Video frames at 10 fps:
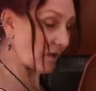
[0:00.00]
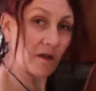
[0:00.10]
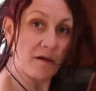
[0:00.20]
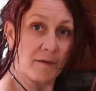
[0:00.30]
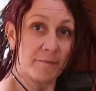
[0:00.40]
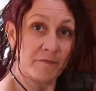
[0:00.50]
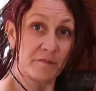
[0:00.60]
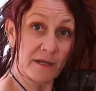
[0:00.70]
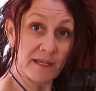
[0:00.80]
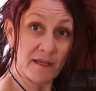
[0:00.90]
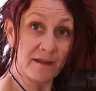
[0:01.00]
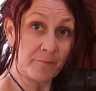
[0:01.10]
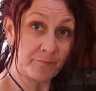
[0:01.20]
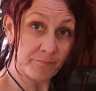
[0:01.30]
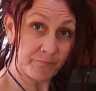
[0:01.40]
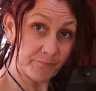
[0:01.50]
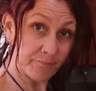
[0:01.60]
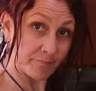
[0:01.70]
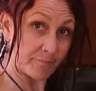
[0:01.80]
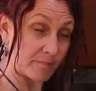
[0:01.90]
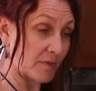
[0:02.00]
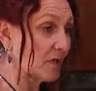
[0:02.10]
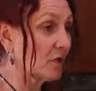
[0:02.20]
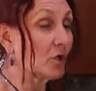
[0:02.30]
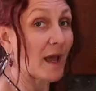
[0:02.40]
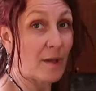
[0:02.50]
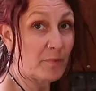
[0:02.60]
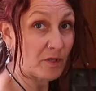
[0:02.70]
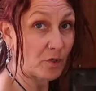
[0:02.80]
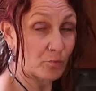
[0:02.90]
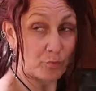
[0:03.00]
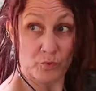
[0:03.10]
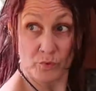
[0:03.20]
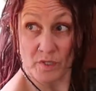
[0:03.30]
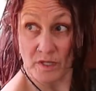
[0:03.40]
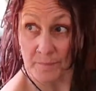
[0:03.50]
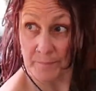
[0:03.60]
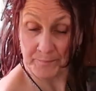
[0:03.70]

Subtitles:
we are, voila, happy Kombucha